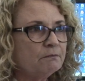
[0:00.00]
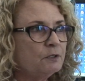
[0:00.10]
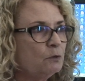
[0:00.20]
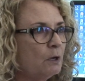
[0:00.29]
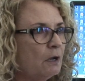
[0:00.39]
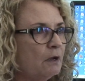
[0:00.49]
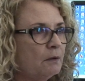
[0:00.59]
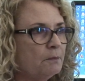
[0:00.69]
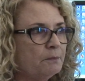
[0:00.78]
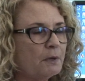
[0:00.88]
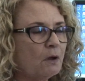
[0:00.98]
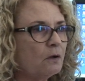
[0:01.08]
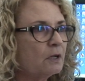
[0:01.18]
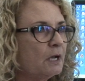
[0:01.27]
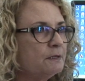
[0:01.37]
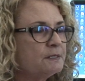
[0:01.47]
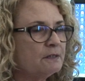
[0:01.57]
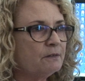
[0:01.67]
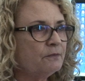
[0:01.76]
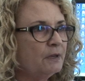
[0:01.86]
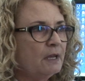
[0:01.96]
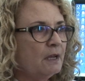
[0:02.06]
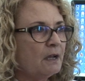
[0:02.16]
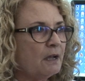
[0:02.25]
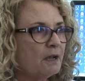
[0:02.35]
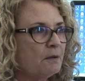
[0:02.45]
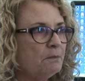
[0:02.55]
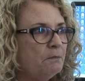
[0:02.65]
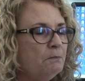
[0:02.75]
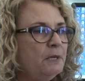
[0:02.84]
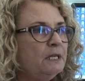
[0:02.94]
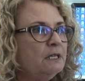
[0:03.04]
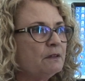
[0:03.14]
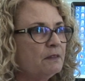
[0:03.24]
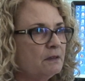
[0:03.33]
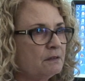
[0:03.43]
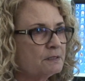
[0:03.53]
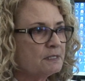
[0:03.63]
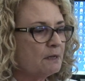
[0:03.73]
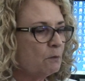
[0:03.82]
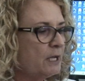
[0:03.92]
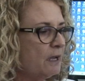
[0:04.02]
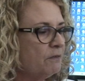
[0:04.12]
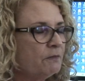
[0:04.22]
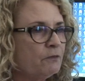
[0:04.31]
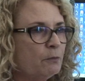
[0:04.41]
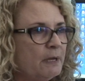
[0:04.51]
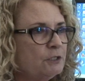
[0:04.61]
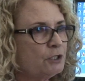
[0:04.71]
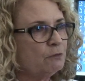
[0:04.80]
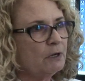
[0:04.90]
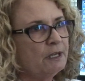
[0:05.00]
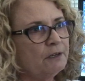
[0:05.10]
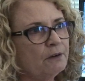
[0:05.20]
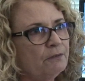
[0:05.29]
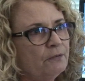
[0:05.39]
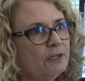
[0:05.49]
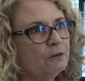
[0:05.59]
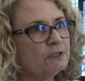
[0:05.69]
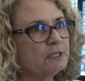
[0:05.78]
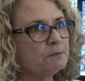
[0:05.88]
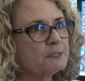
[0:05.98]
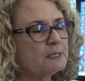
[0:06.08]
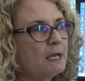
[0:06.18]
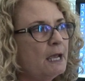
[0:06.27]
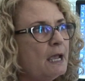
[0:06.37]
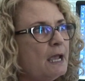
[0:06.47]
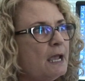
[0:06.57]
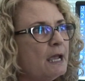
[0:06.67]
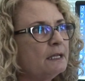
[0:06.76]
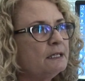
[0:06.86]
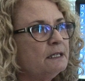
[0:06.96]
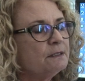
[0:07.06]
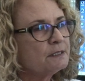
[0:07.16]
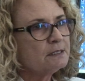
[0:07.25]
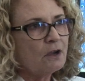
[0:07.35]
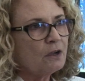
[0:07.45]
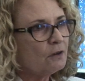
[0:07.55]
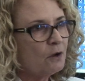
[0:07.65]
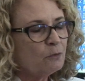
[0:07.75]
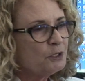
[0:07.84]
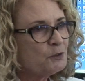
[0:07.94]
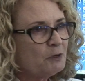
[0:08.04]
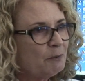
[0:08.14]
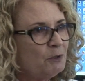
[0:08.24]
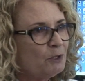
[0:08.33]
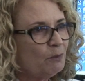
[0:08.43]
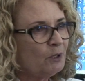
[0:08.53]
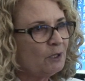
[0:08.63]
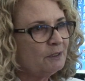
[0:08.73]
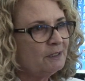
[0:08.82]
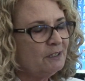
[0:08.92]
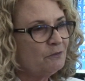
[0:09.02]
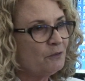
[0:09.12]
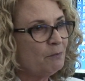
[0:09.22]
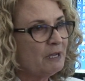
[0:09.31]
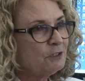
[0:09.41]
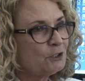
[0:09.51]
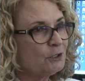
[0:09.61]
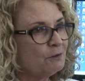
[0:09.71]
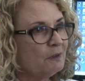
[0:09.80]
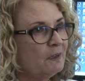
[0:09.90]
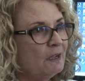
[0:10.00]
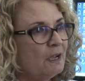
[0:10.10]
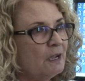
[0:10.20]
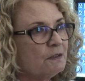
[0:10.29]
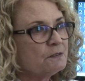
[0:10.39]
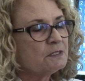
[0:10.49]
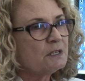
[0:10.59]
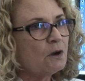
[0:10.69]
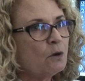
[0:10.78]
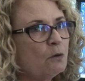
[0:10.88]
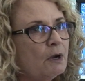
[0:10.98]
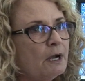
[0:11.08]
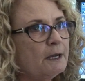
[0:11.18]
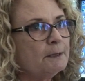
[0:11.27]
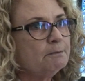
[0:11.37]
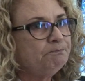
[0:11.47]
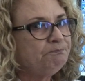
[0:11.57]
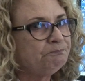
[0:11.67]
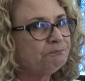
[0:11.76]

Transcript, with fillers: do um, all kinds of um, media things that we have information right at our fingertips. And it's not always reputable information. So, um,